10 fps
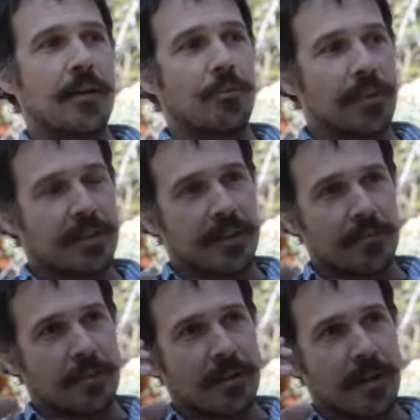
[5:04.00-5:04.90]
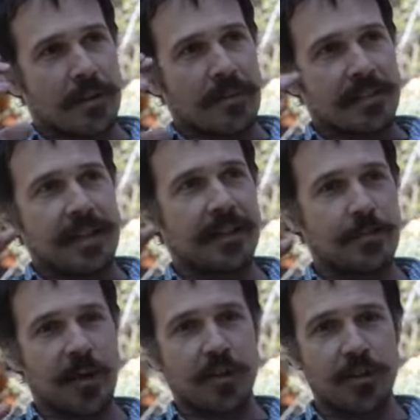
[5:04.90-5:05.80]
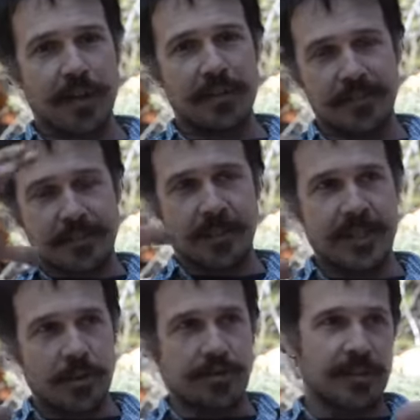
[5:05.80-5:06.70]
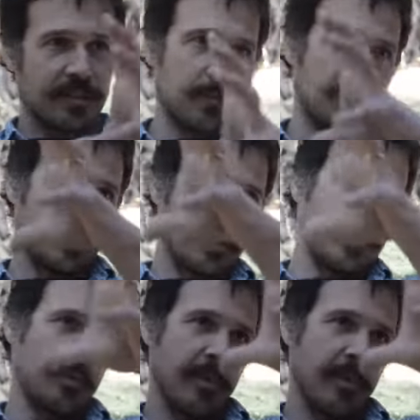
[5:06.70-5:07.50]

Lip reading: really am intent about creating these little ecosystems in each